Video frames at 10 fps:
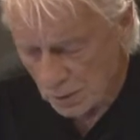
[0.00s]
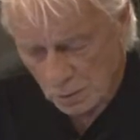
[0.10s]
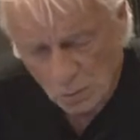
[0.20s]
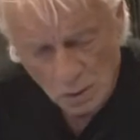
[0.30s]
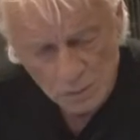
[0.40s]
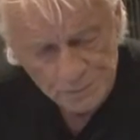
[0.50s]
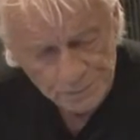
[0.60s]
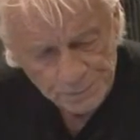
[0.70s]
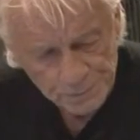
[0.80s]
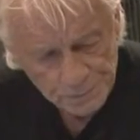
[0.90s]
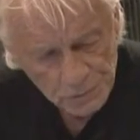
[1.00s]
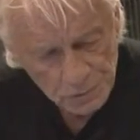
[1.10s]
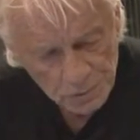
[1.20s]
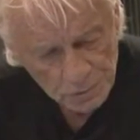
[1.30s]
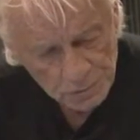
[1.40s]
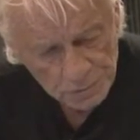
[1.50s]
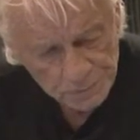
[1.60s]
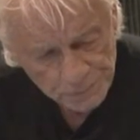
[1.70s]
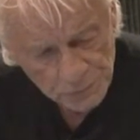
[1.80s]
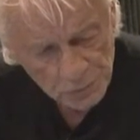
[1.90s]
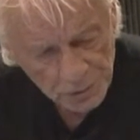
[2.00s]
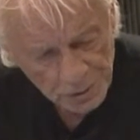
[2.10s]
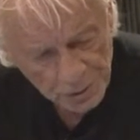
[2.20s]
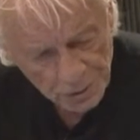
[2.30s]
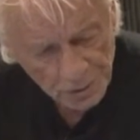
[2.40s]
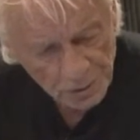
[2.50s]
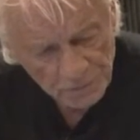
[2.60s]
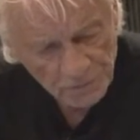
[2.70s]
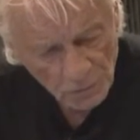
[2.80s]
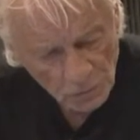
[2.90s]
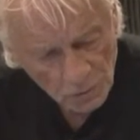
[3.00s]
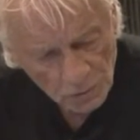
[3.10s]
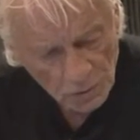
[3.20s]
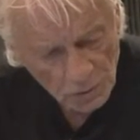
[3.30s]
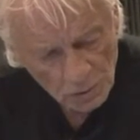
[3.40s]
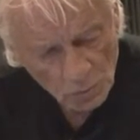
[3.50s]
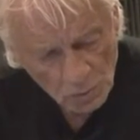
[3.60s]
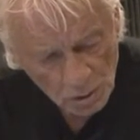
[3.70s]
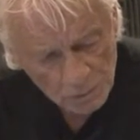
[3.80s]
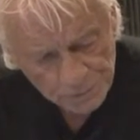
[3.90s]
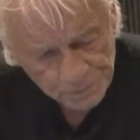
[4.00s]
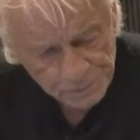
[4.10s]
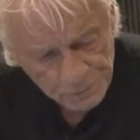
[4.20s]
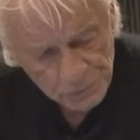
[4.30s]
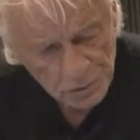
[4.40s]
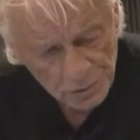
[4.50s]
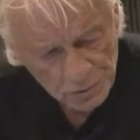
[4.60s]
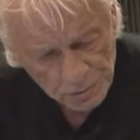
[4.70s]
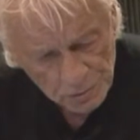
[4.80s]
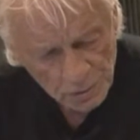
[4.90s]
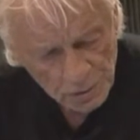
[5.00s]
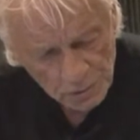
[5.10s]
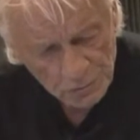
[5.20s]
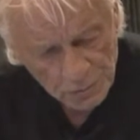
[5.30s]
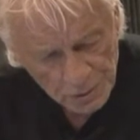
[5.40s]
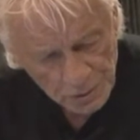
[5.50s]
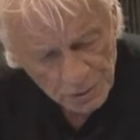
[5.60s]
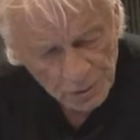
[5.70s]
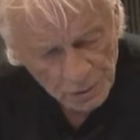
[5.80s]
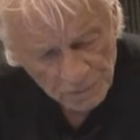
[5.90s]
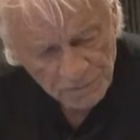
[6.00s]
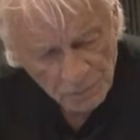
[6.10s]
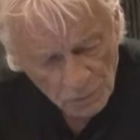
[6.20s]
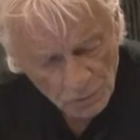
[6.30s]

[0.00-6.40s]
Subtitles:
1, 2, 3, 4. 1, 2, 3, 4.